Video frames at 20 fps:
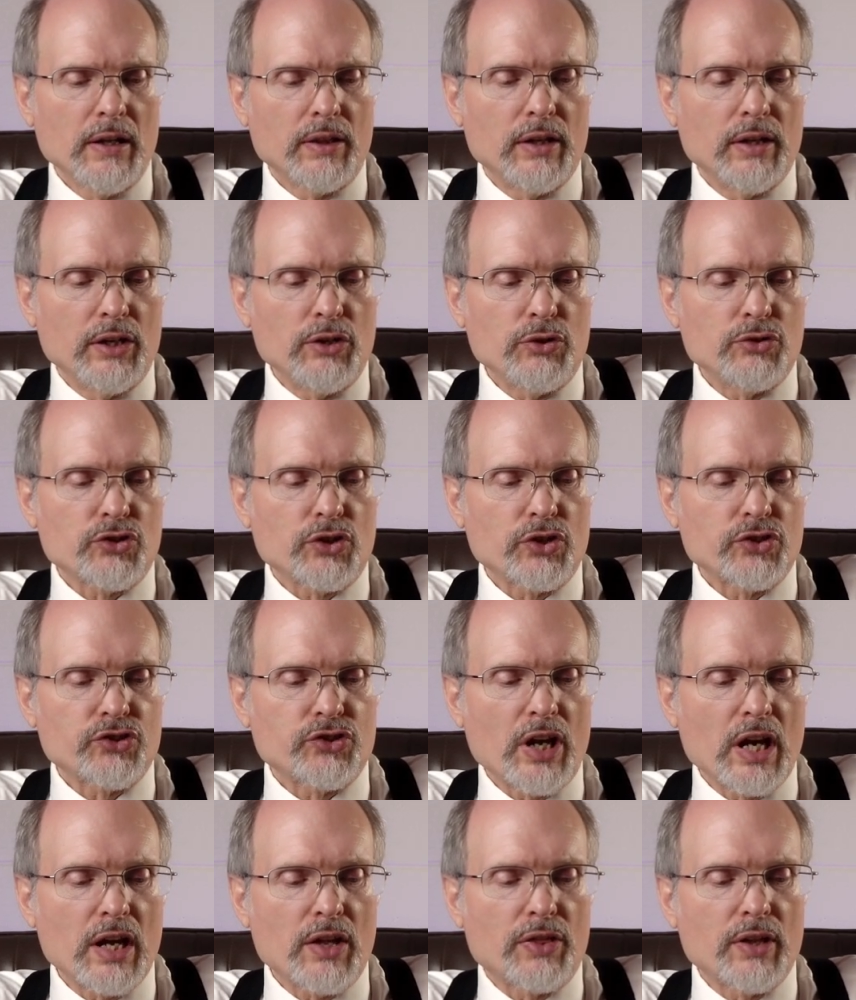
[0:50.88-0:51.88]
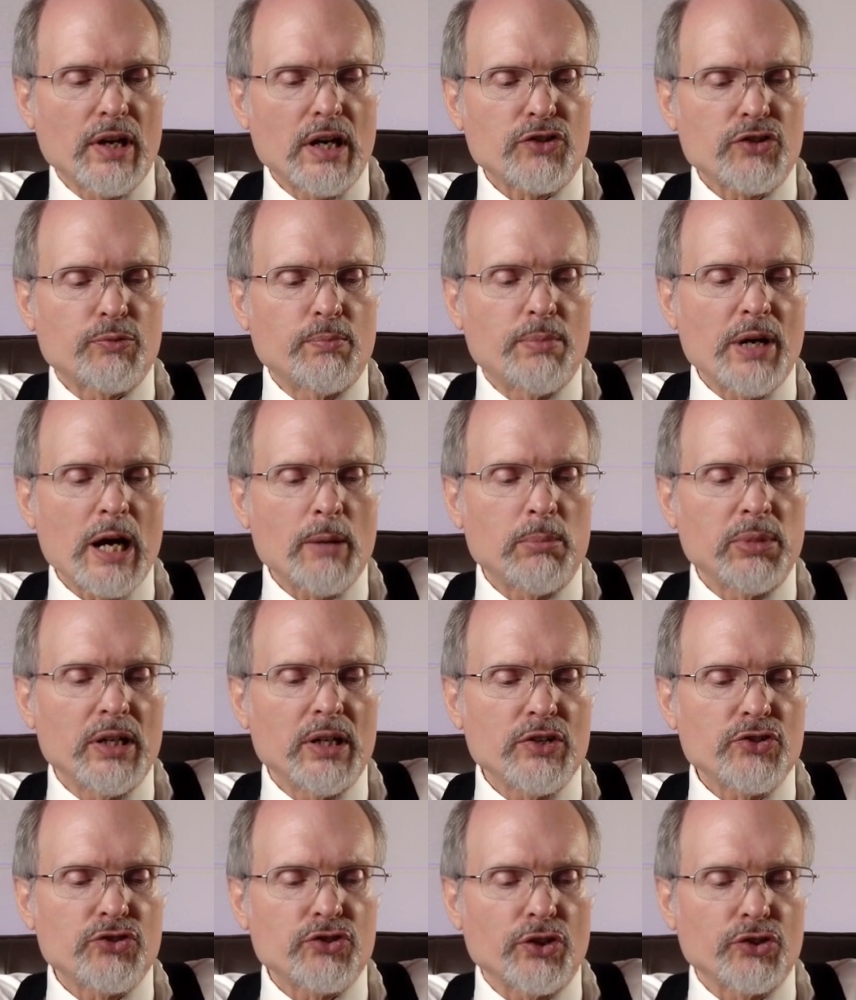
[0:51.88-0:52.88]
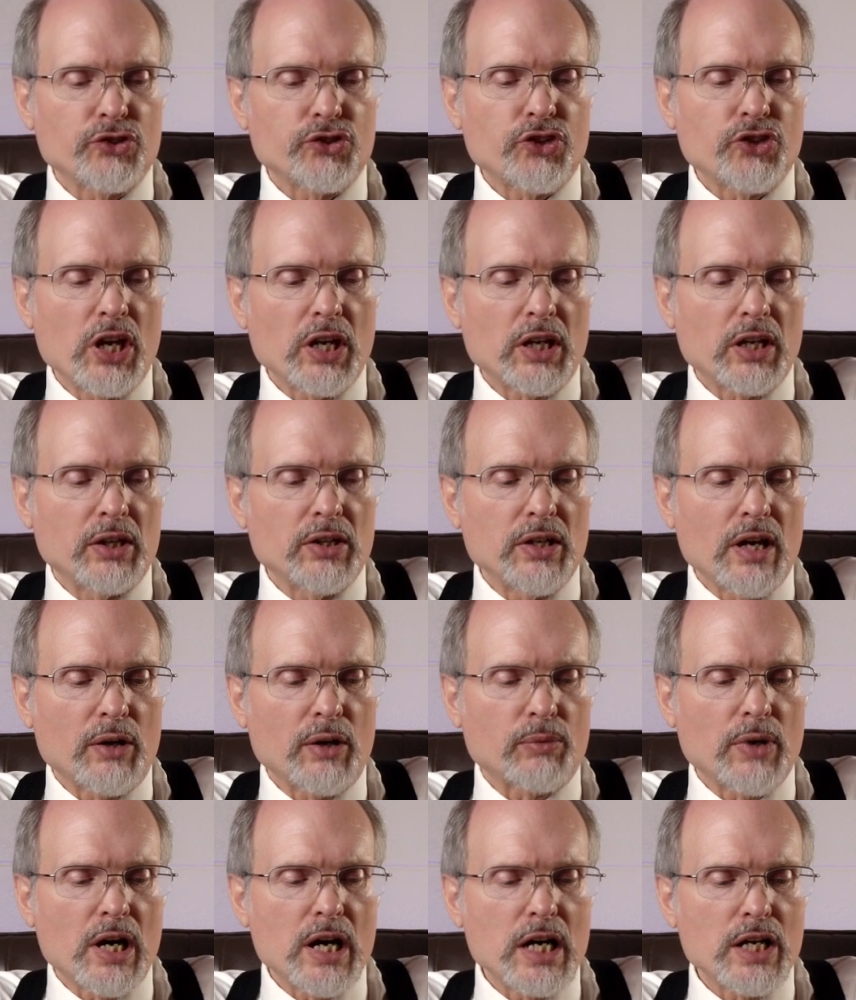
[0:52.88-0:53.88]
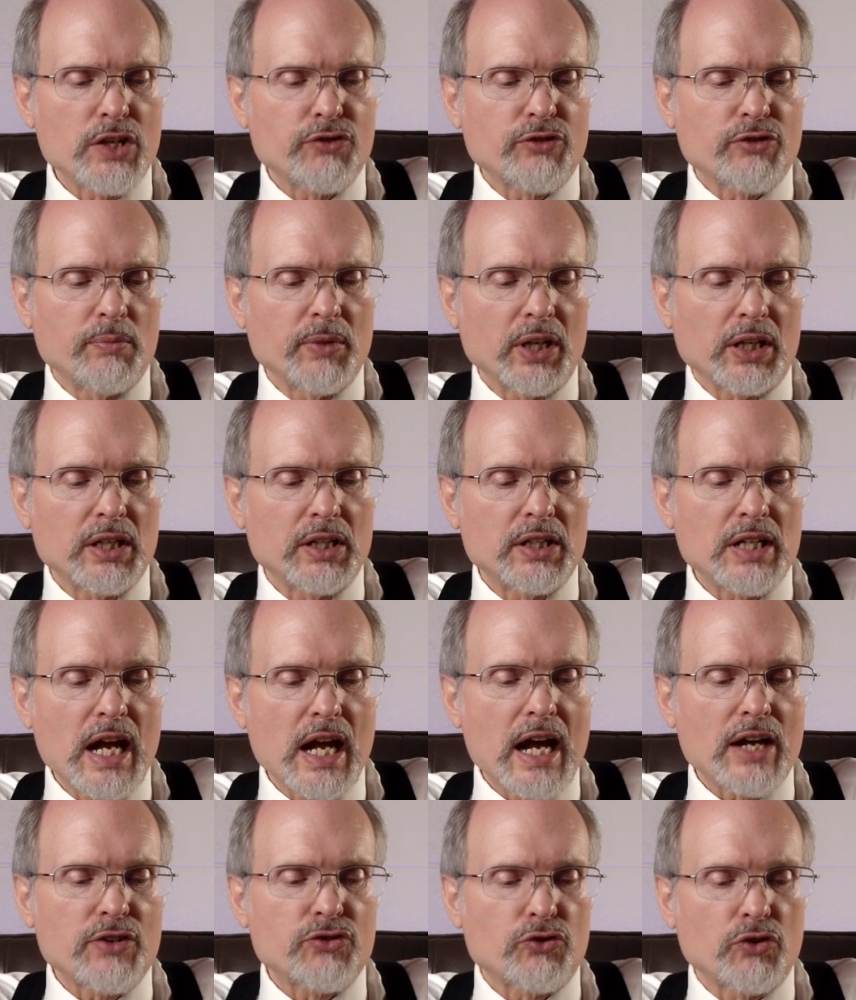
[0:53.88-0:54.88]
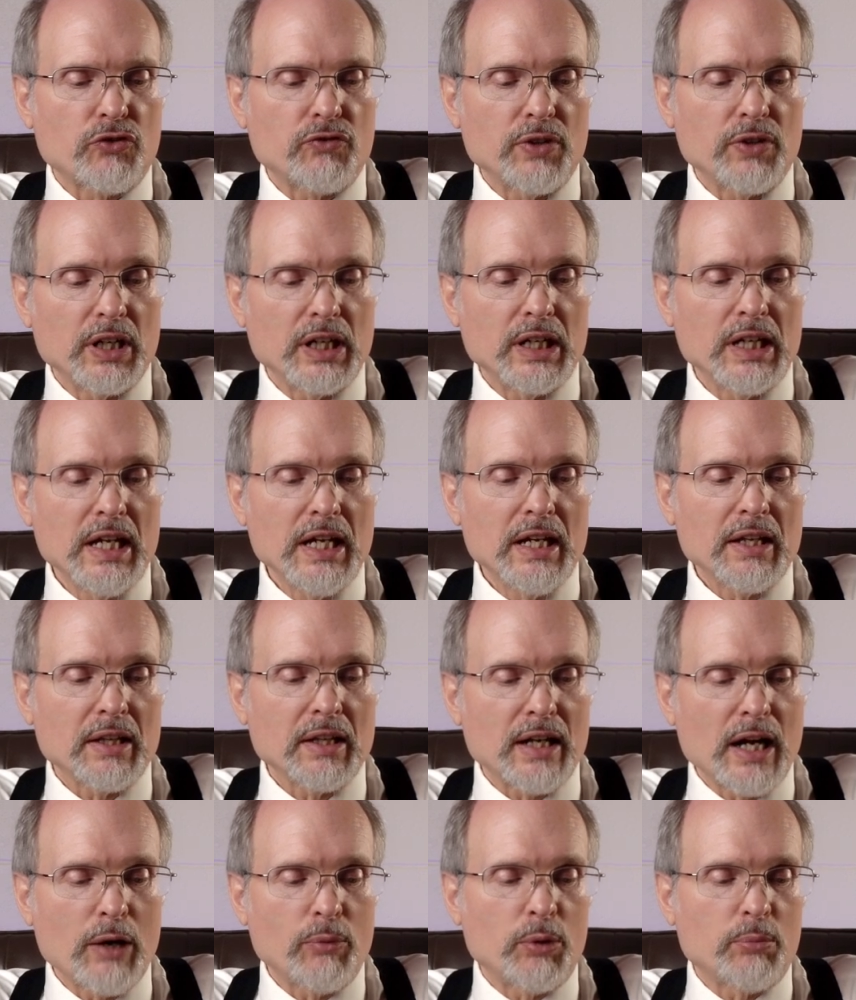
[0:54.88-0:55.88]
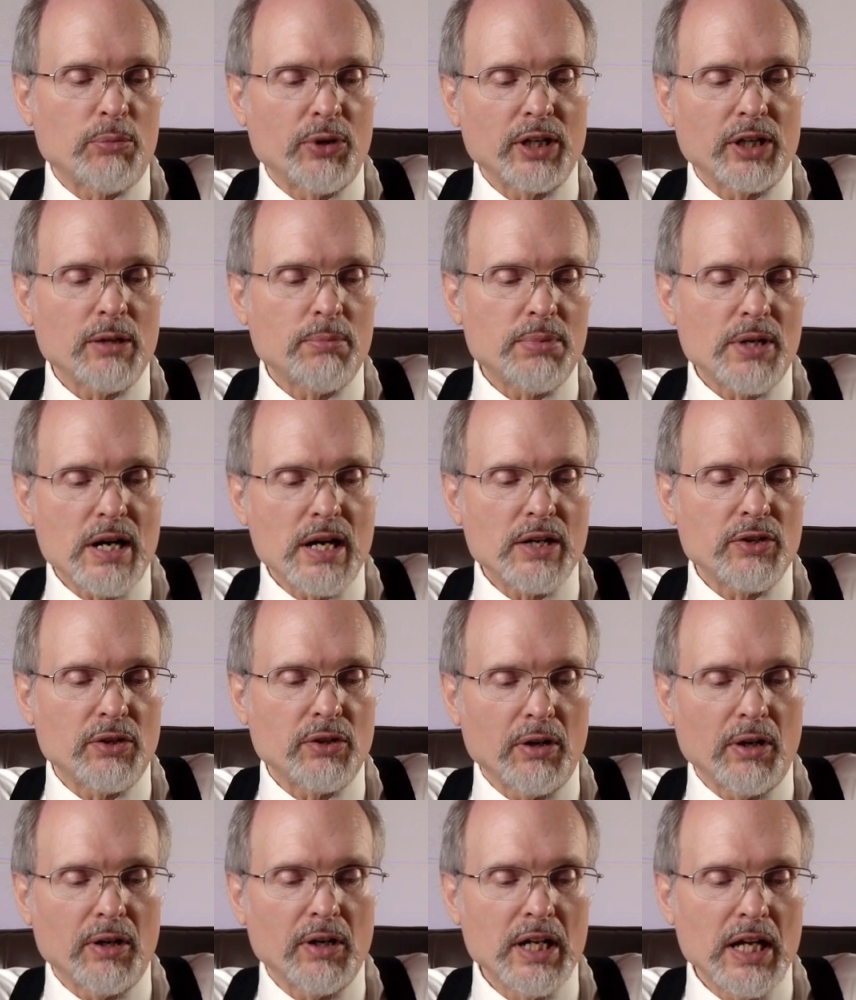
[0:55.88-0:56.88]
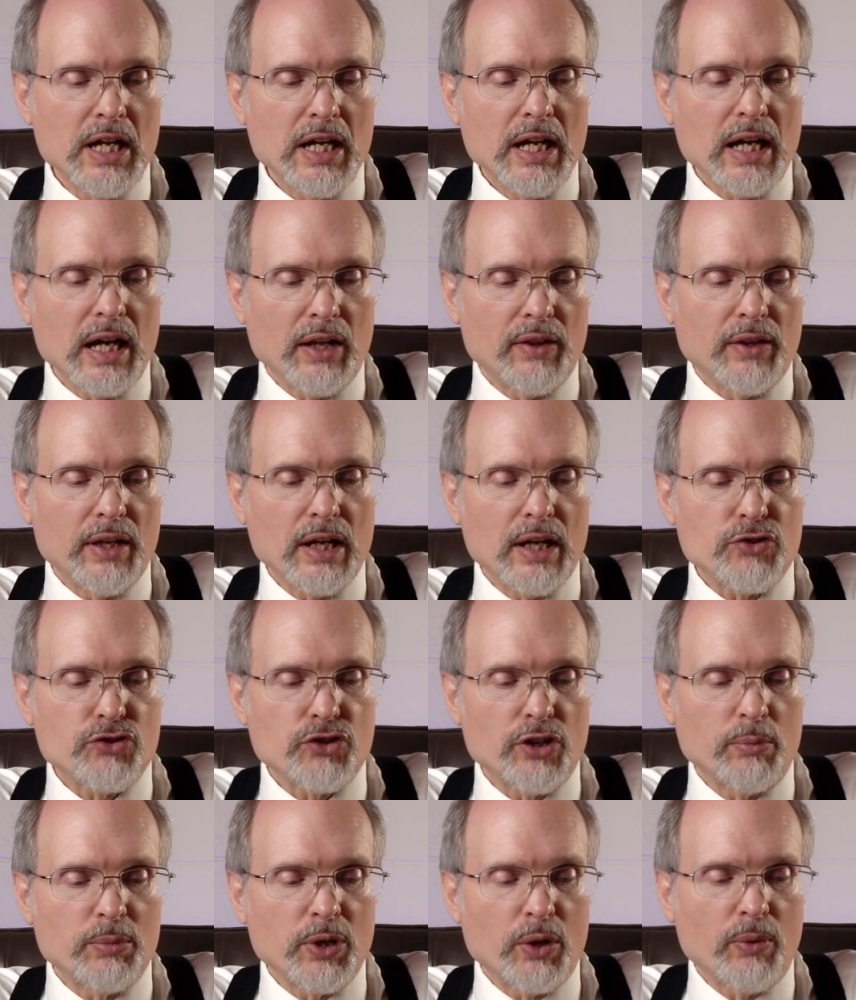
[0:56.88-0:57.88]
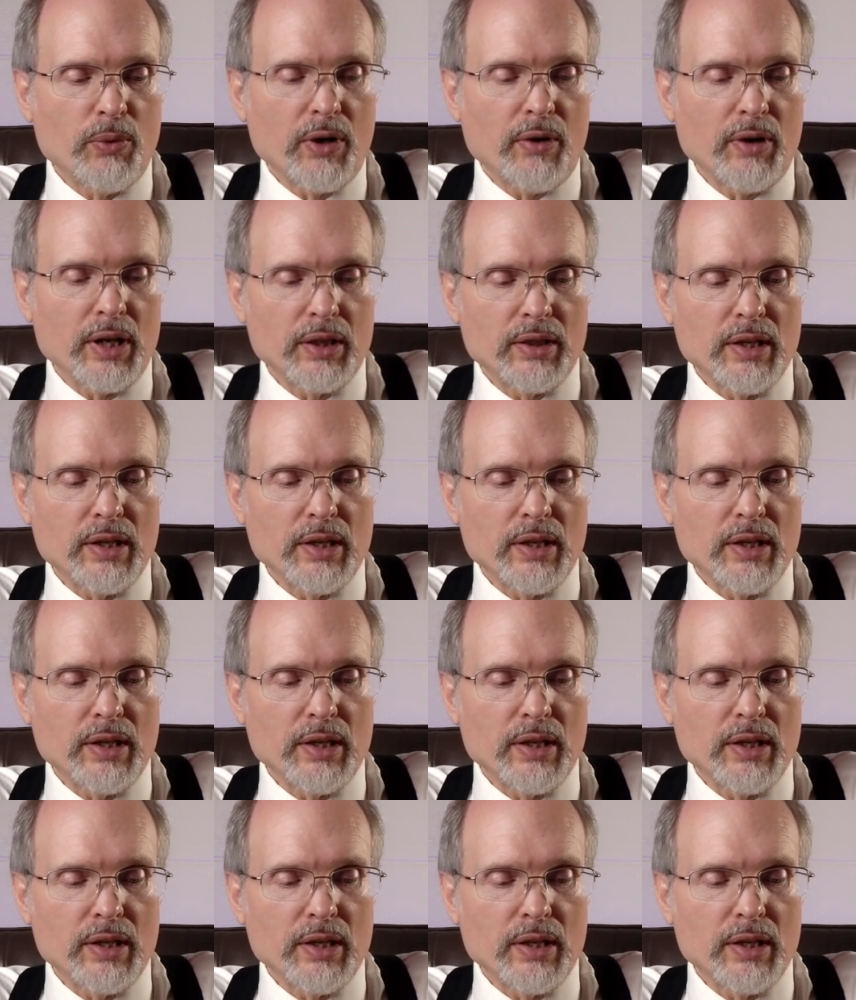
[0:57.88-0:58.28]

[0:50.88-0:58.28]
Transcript: Then you shall say, Thus Babylon shall sink and not rise from the catastrophe that I will bring upon her, and they shall be weary.